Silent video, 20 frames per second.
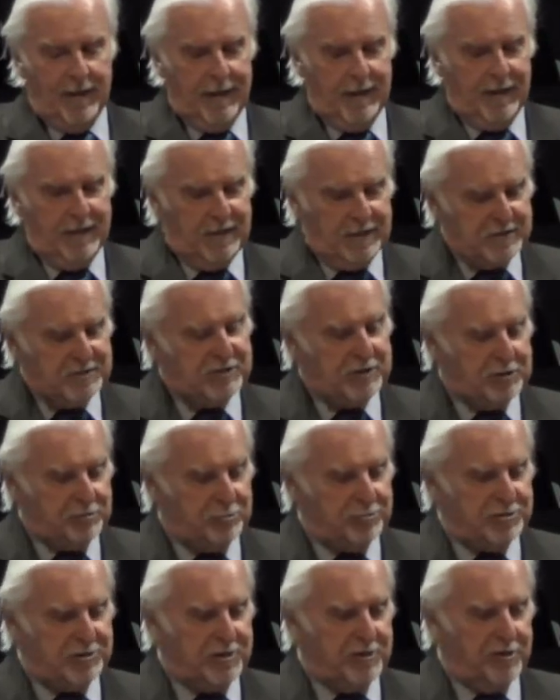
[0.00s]
It is
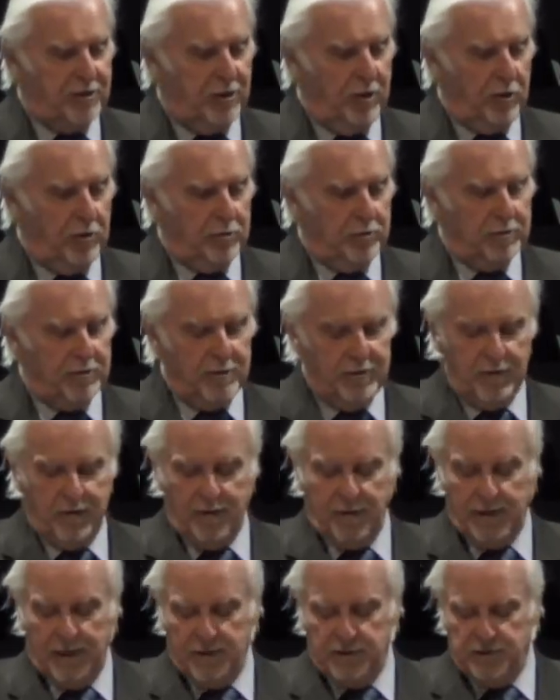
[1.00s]
interesting, though,
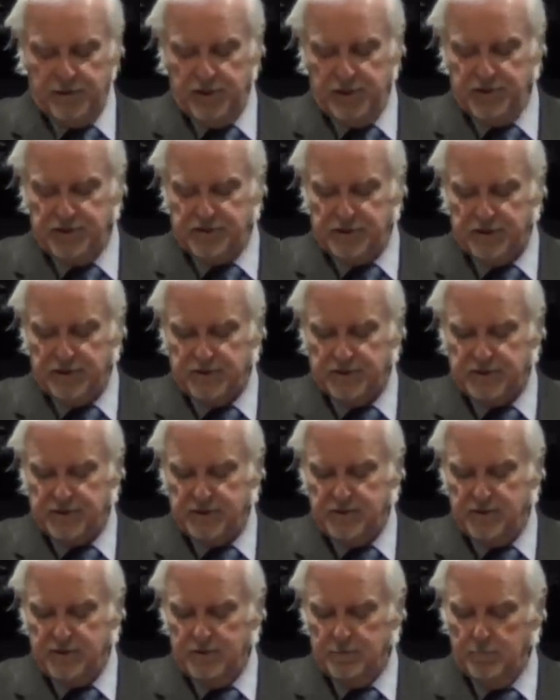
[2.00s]
that
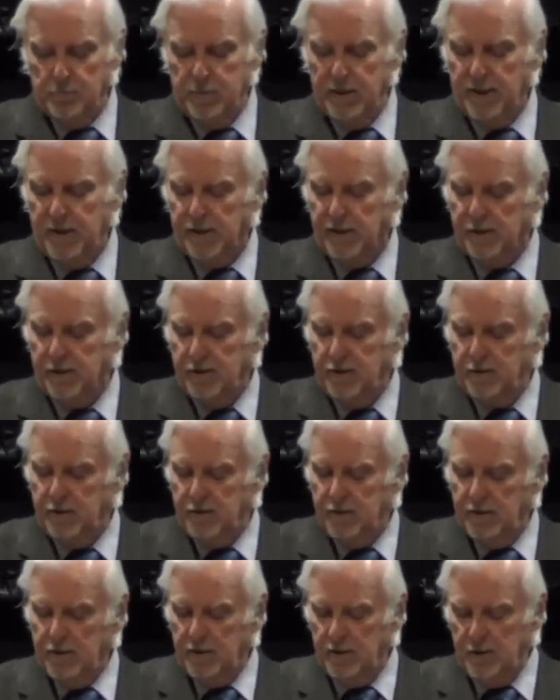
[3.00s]
Jesus' blood
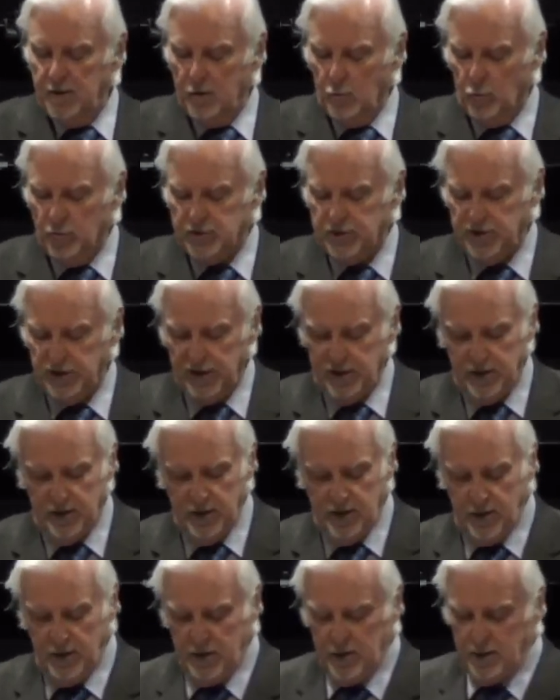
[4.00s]
was shed
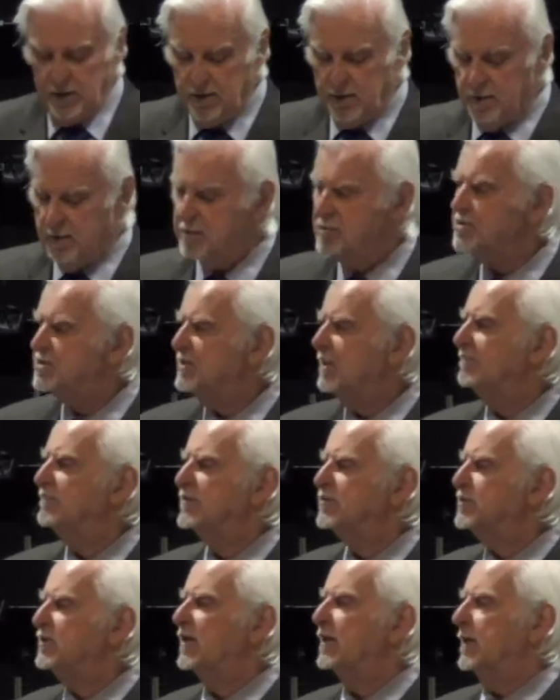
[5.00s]

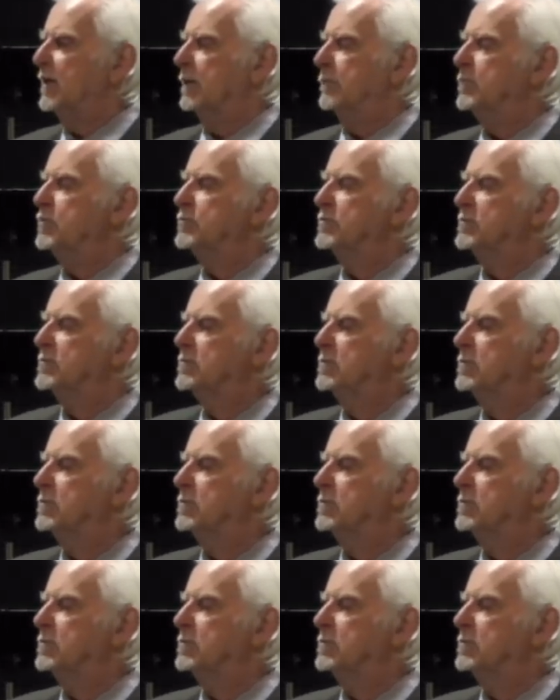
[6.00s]
seven times,